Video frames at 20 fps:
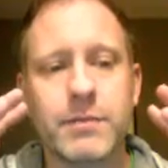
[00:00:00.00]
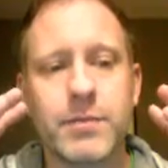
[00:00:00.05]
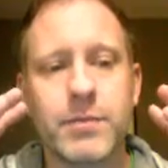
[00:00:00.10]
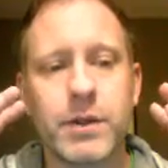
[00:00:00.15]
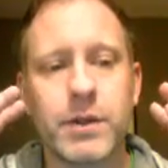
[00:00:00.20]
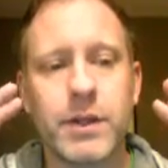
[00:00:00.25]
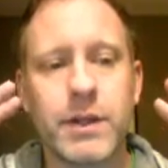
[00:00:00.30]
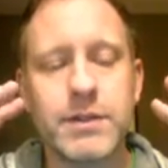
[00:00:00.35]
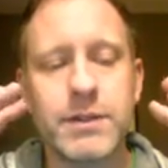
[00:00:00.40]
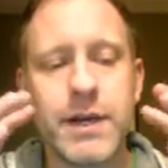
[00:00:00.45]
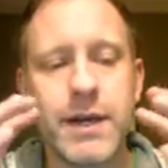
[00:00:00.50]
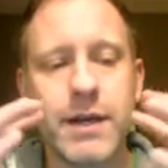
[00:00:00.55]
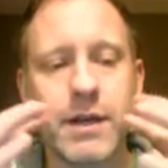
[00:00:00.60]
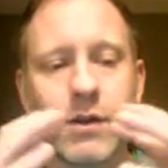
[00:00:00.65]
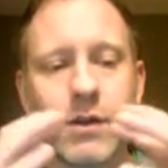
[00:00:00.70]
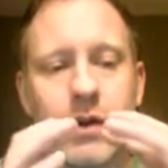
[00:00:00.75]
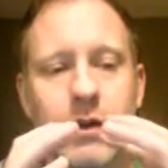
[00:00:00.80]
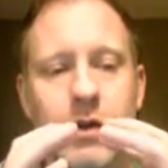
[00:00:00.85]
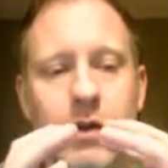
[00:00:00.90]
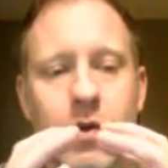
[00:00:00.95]
but let's take a
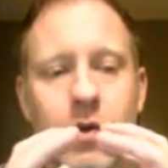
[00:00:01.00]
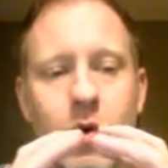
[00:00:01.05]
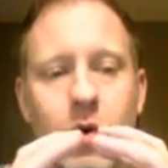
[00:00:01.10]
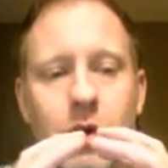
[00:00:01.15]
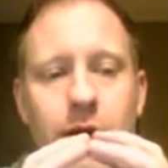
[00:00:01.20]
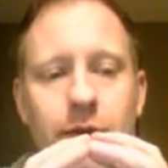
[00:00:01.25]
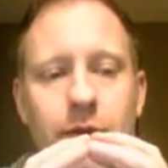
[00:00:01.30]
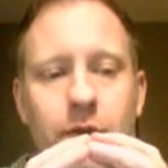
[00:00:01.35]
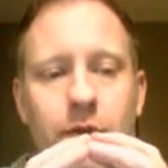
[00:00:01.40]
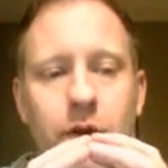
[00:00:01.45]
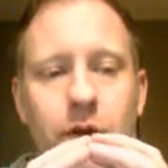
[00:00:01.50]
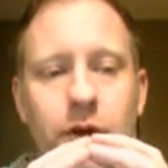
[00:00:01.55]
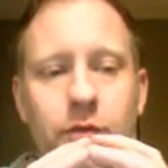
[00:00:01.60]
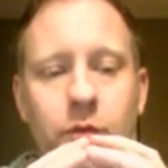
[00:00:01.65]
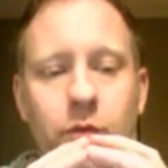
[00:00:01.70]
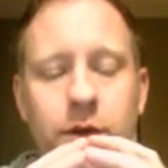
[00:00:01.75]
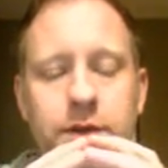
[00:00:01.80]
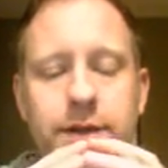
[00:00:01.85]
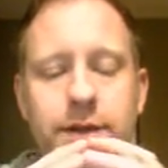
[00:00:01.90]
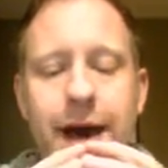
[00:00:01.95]
look at the core level
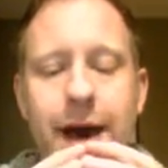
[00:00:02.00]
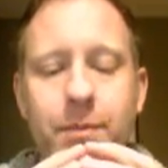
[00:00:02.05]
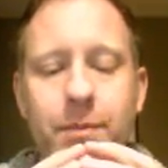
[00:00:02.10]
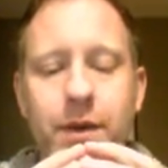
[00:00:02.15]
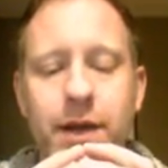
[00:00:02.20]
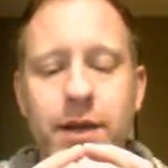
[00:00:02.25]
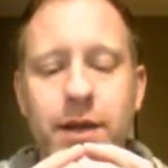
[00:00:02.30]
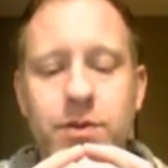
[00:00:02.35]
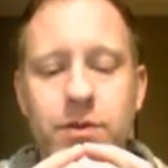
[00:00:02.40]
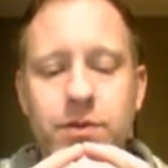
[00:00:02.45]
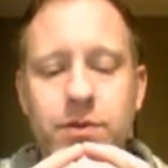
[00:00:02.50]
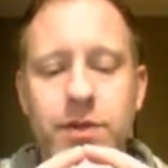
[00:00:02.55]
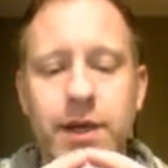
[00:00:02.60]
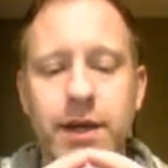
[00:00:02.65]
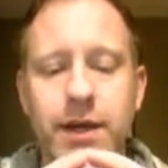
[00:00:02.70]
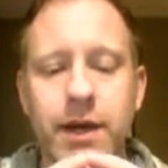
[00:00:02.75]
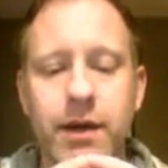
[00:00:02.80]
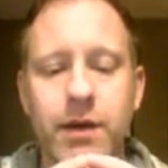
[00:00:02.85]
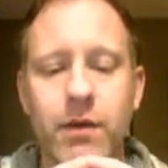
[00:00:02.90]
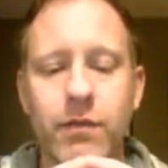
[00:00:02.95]
of what's happening as you're
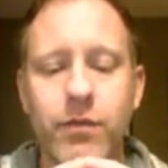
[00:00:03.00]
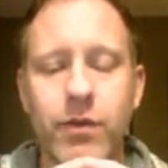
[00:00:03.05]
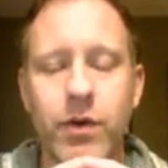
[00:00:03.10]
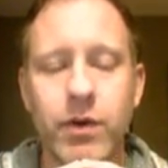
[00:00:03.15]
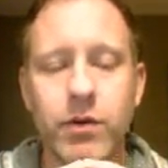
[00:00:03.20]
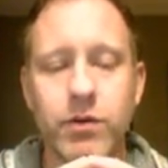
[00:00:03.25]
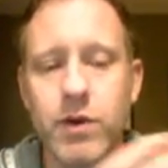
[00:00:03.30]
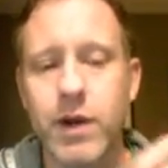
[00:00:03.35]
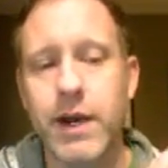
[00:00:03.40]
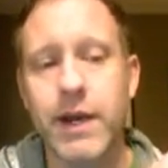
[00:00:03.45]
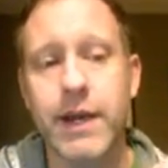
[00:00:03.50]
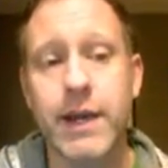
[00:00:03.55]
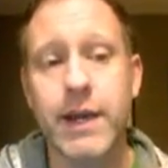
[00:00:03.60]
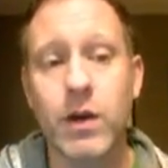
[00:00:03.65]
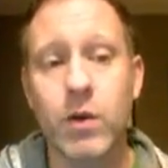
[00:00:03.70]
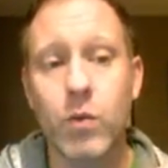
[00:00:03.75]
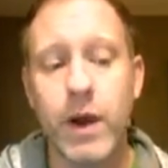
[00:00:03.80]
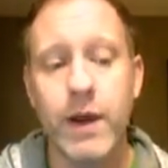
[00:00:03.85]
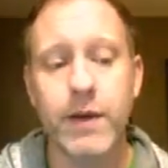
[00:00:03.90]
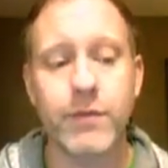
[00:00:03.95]
seeking comfort and trying to get
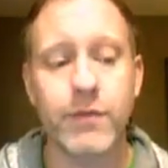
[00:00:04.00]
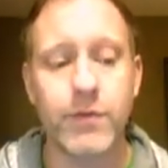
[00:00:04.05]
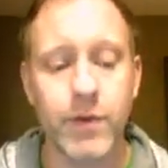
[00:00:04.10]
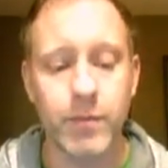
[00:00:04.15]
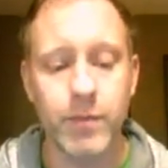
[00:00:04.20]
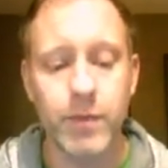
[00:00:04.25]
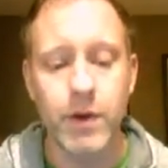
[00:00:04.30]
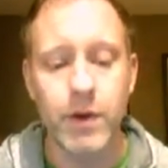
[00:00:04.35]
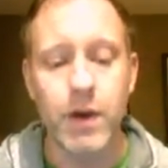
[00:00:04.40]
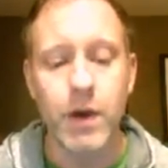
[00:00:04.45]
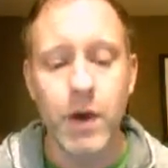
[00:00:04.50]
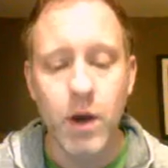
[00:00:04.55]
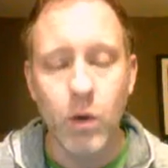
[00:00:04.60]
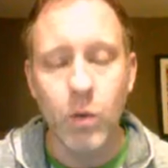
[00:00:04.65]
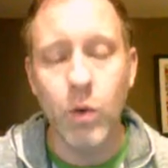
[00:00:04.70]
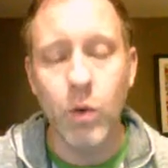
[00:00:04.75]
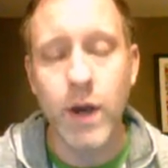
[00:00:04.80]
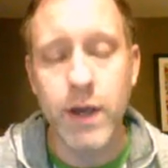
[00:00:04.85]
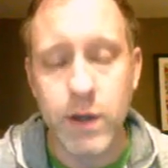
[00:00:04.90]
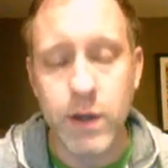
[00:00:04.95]
away from
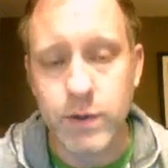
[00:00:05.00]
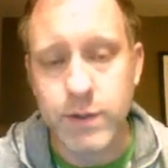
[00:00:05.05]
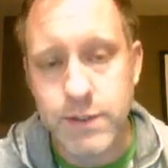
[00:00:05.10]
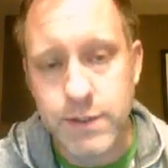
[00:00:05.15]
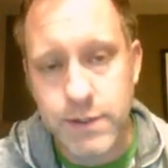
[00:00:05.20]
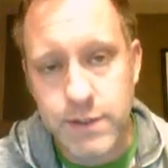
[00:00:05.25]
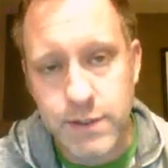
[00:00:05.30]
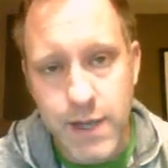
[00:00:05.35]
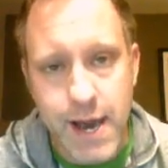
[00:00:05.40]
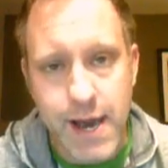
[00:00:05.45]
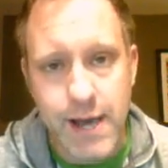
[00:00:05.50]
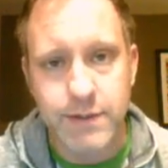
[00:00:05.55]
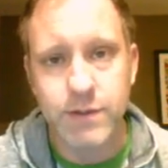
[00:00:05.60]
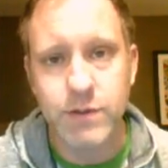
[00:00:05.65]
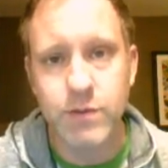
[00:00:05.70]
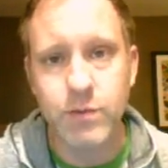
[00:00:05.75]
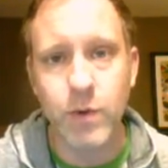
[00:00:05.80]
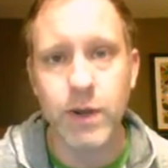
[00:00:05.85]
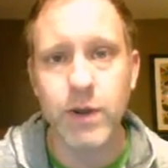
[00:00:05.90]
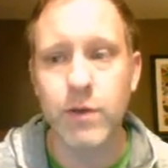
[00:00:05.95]
what you
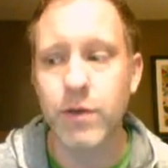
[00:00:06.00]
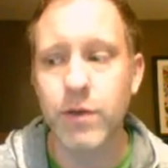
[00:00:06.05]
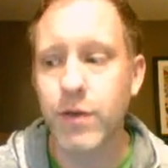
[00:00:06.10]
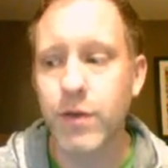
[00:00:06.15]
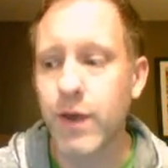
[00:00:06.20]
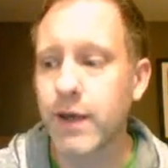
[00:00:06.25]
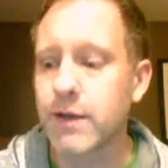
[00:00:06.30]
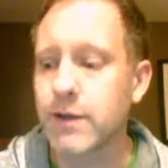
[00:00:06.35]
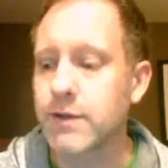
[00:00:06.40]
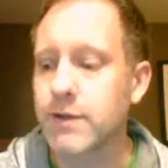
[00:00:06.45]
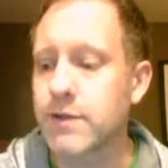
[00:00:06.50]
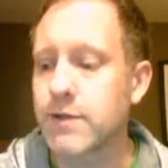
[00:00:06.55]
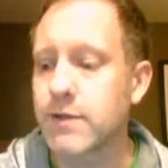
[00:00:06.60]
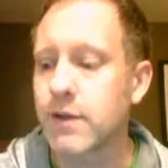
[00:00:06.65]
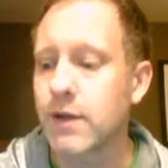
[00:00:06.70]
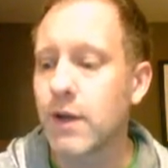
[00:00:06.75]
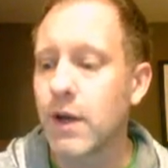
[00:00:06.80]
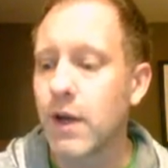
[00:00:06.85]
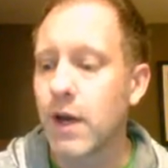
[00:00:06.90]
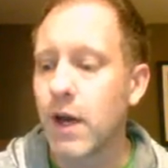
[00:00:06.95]
assess, what you think
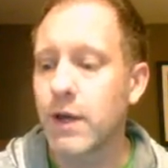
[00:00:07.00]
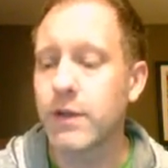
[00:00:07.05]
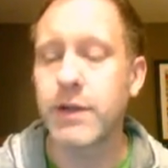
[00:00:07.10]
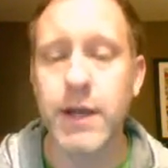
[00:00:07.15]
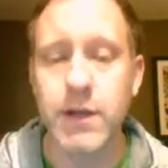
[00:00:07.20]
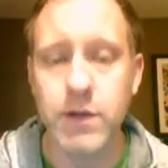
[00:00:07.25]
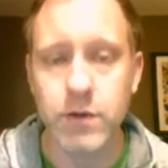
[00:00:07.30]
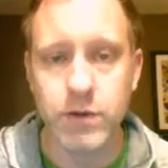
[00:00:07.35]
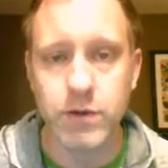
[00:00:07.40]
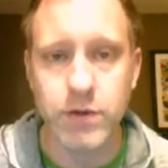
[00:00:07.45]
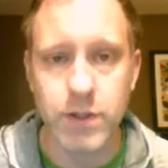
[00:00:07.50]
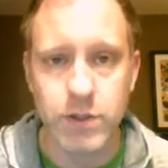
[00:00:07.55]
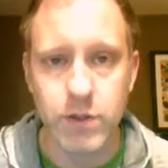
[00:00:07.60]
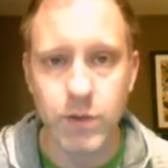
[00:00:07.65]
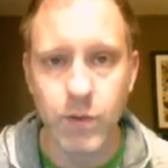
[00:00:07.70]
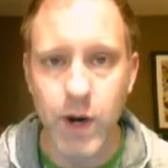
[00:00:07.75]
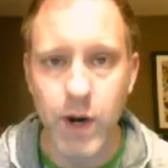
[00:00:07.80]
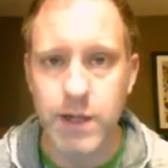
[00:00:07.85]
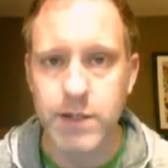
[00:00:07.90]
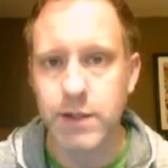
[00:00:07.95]
is a dangerous
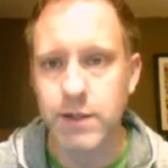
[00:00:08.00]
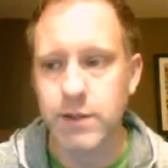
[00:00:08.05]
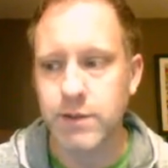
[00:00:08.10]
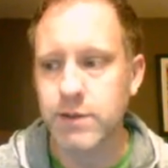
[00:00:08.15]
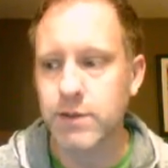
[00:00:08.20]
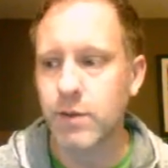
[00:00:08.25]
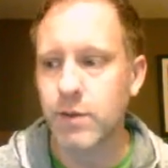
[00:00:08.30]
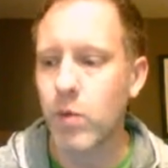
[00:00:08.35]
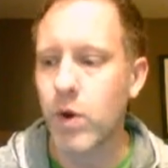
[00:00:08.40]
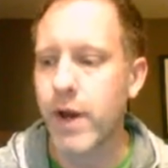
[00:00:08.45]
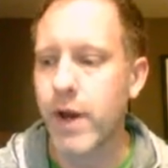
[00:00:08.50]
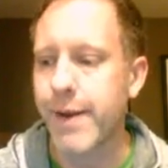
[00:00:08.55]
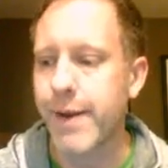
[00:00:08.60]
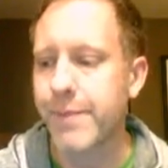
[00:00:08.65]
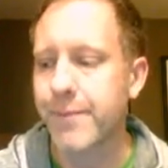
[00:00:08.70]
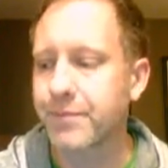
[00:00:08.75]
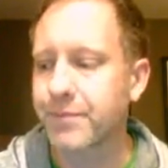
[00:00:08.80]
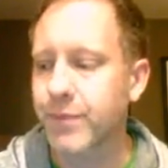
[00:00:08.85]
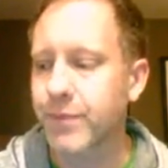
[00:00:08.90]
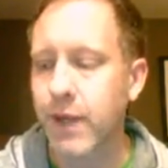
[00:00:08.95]
situation in some way.
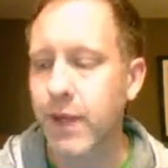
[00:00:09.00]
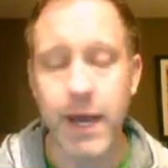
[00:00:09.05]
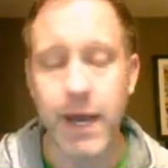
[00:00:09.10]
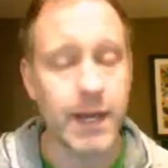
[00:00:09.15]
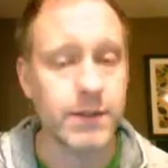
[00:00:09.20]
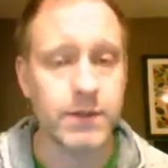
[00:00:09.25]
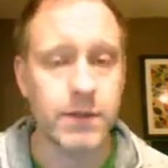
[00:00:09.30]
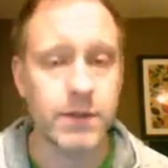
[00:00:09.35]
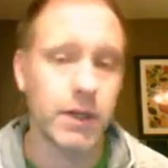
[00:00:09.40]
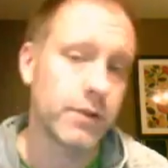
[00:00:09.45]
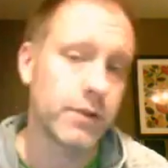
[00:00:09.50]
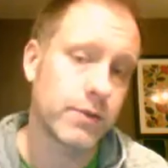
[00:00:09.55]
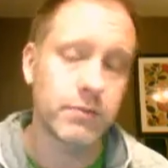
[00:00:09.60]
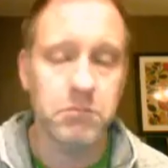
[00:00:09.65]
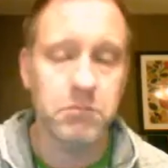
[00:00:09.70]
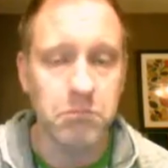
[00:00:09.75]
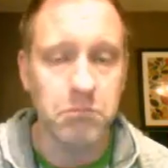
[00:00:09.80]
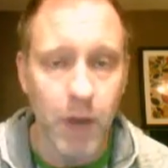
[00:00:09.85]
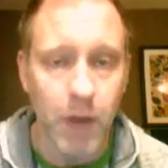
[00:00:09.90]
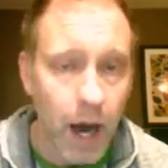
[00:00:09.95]
And
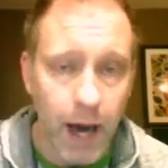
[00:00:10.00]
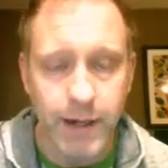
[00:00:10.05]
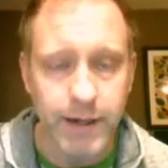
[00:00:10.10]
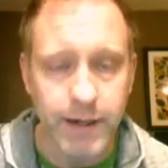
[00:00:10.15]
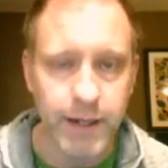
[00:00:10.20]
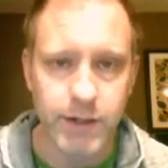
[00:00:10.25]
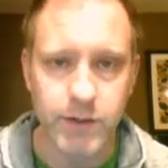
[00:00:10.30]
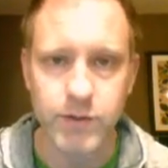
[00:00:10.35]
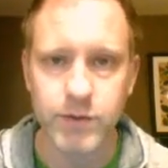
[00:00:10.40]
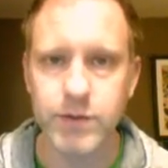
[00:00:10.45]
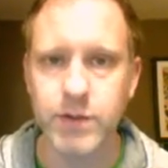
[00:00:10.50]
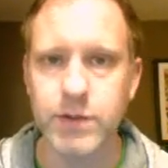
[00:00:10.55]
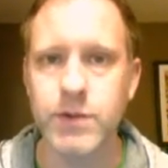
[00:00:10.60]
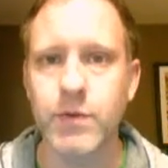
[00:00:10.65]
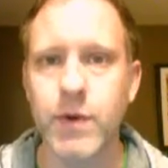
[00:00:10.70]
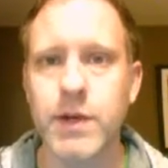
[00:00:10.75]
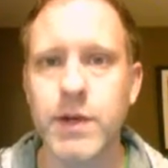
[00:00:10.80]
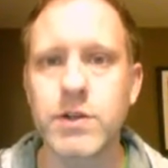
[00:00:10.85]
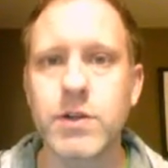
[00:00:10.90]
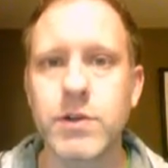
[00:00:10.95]
it's not a dangerous
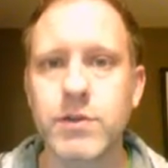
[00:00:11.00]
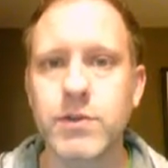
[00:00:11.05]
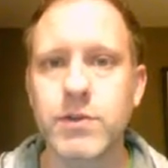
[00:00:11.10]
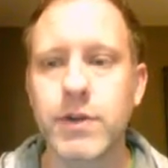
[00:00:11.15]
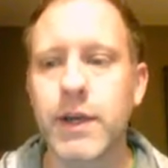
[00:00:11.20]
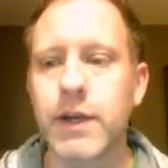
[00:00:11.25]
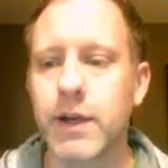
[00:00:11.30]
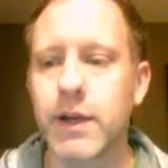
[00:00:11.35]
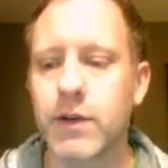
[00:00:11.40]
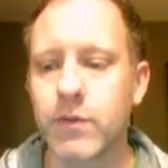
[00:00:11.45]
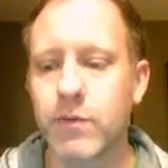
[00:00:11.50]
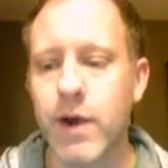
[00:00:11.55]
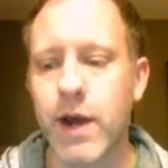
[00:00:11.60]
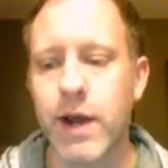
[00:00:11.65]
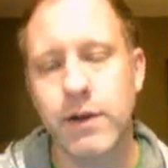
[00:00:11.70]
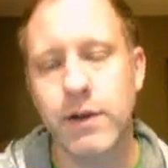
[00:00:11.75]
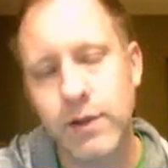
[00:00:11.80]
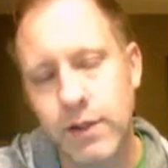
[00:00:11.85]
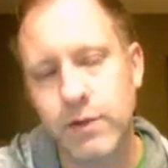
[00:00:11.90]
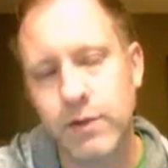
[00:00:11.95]
situation, you just think it is,
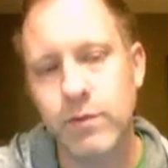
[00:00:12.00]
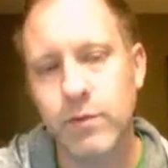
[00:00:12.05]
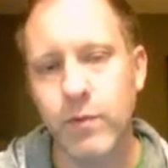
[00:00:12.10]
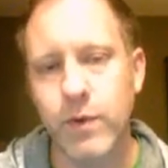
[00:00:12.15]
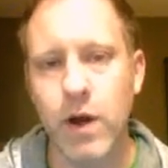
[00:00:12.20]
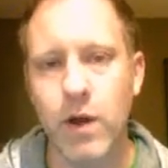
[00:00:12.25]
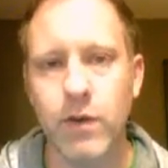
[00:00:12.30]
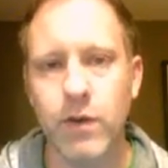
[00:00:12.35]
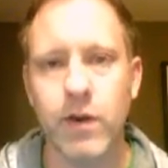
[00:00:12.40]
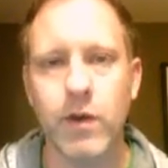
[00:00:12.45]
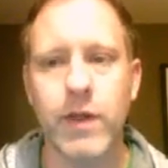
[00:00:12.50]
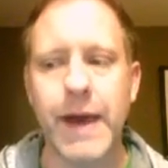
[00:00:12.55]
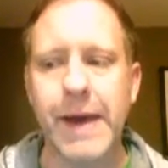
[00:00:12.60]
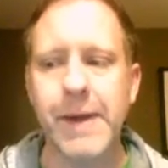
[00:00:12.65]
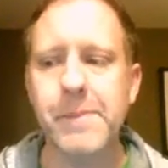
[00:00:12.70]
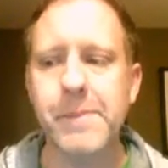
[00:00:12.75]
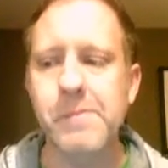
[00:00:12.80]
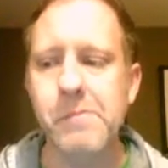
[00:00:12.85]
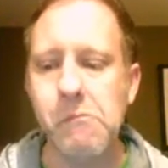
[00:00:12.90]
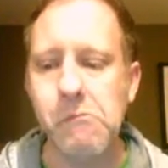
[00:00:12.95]
right? We all know that.